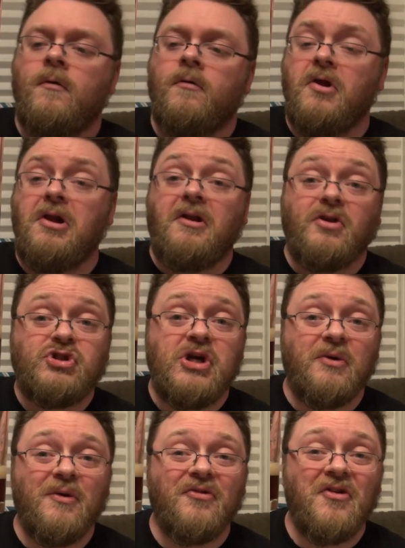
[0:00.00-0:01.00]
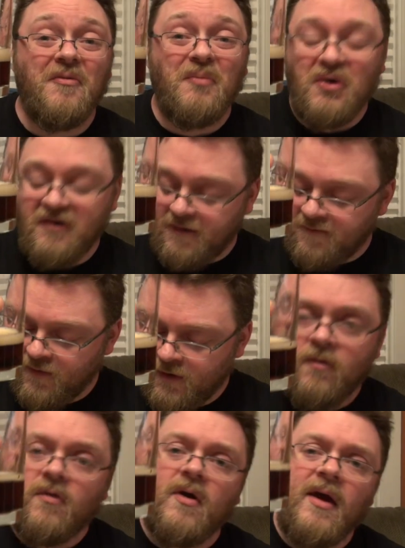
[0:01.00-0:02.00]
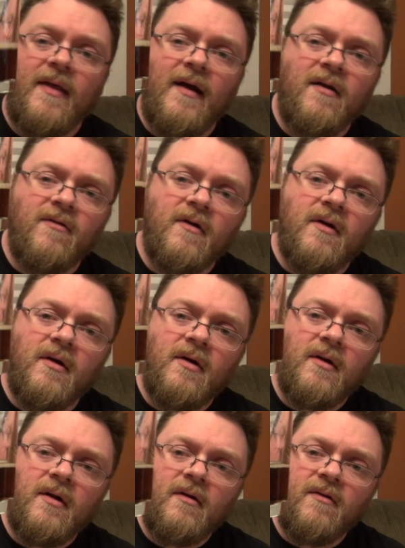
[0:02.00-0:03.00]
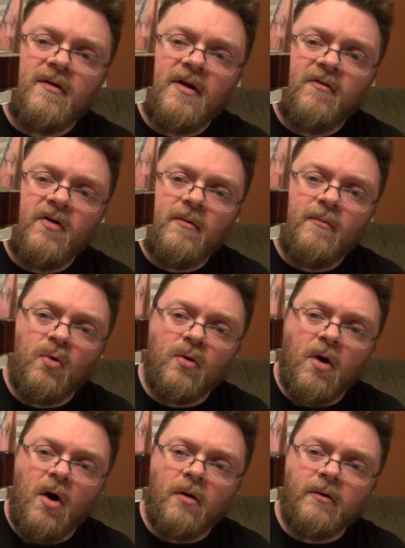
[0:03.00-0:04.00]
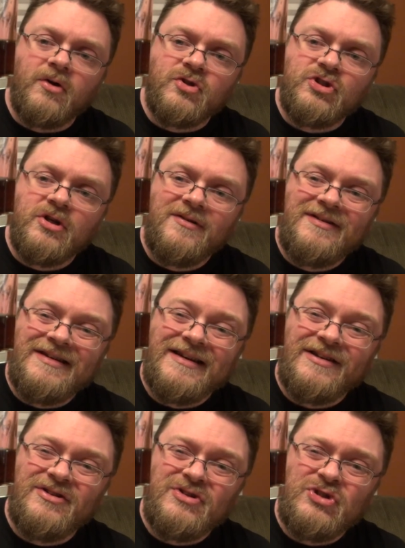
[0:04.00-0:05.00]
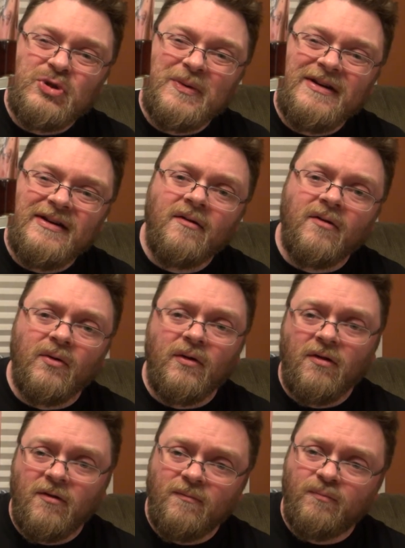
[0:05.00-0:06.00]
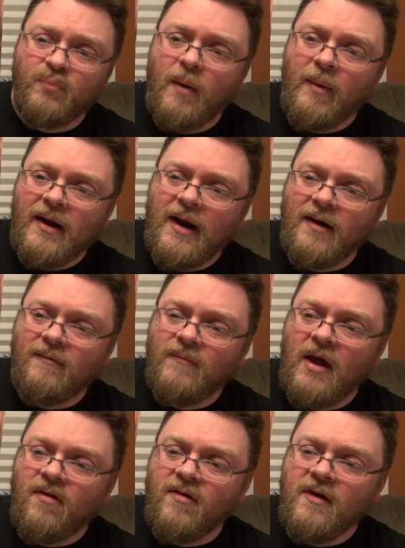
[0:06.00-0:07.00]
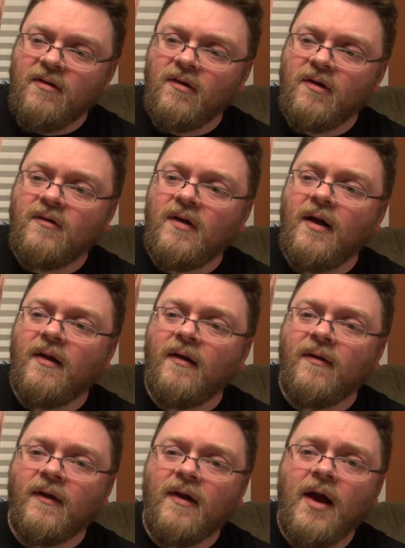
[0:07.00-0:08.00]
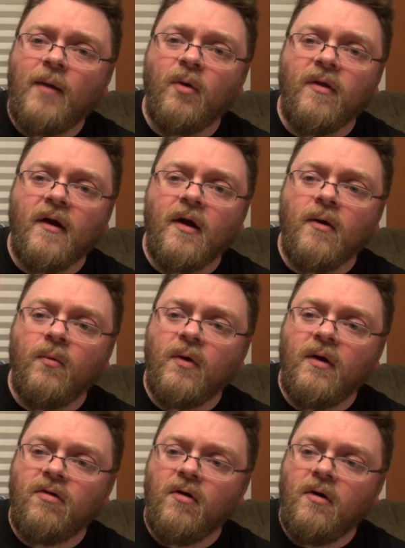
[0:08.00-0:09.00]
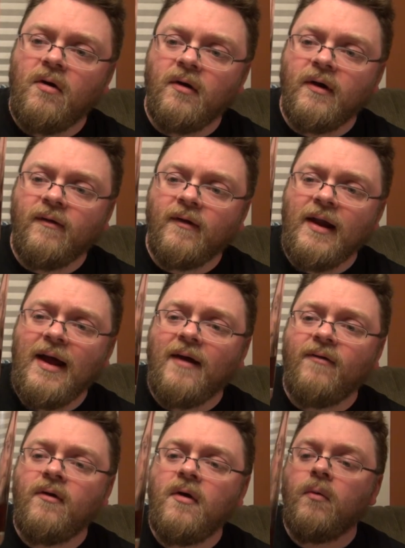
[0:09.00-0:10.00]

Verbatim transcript: It's a little generous on the pour there. So yeah, that is a that is a definite more orange tint to it. So it's probably not as easy to tell in the camera there when it's all in the glass.